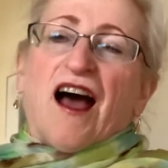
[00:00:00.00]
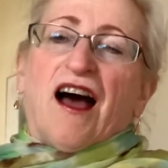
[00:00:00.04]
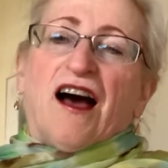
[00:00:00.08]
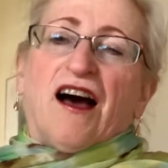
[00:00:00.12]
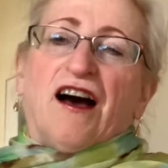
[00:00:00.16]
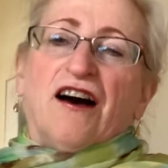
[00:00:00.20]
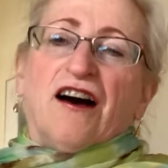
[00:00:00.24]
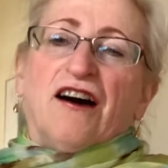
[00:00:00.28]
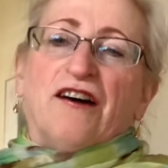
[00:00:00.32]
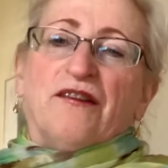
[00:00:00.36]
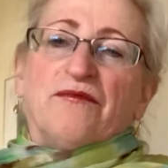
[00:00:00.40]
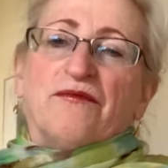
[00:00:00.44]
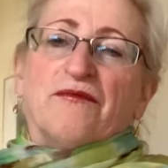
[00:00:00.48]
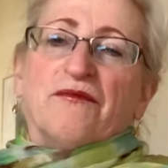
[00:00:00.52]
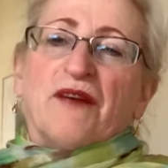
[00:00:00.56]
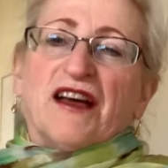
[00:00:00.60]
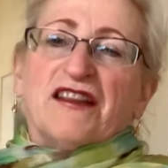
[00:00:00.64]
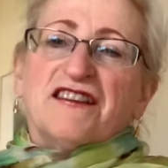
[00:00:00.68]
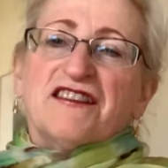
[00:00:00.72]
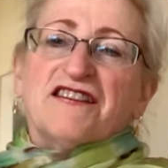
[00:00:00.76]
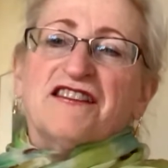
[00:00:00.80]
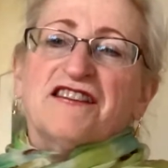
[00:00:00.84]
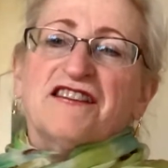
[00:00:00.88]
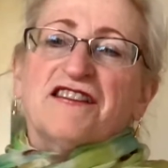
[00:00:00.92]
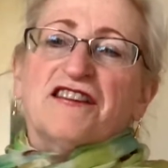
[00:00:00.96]
but
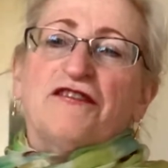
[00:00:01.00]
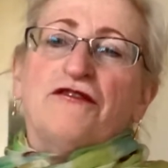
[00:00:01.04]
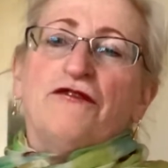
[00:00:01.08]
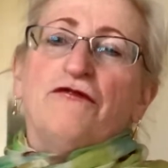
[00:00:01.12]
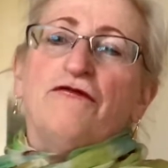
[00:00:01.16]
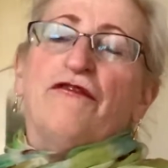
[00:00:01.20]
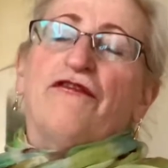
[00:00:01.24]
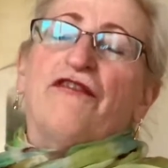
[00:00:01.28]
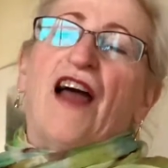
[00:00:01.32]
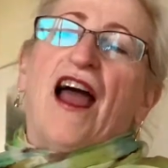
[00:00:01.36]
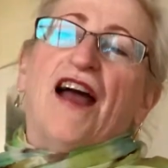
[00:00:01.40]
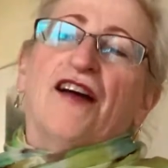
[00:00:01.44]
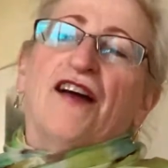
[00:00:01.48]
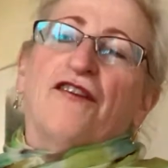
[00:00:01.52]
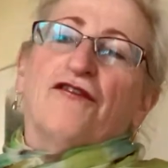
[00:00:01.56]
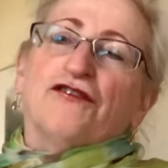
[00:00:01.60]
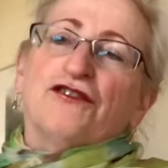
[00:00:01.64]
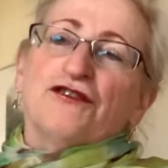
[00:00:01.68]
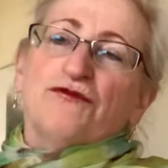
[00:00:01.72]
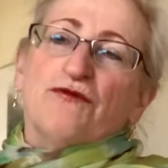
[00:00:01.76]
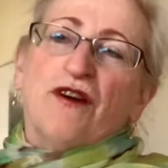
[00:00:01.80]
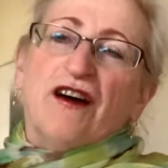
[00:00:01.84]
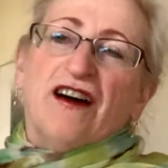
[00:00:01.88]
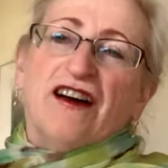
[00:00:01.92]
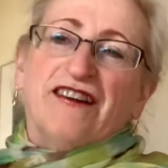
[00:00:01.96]
this is a
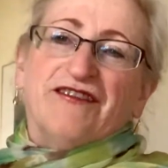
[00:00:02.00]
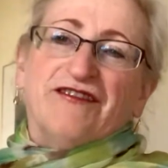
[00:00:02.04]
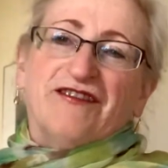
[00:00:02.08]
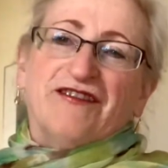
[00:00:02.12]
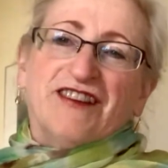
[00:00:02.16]
newfangled one